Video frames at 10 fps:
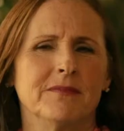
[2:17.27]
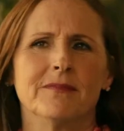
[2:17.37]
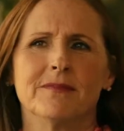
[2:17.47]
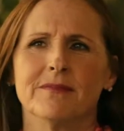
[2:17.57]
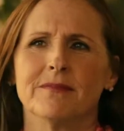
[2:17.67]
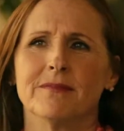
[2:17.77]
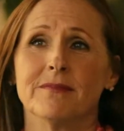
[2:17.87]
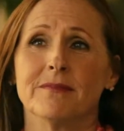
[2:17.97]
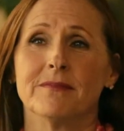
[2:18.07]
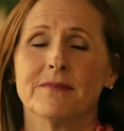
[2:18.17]

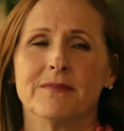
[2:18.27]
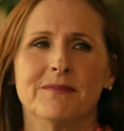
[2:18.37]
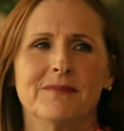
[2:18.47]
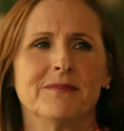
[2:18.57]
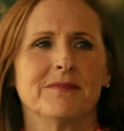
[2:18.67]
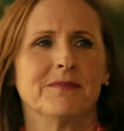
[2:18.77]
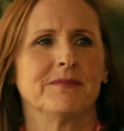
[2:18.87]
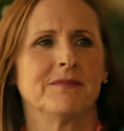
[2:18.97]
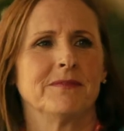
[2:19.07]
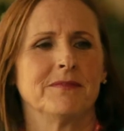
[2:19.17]

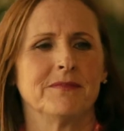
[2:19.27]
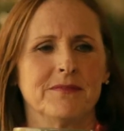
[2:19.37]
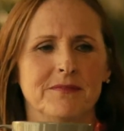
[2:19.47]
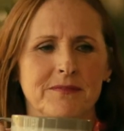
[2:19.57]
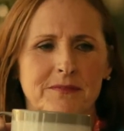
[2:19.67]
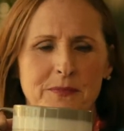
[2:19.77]
Nothing is said.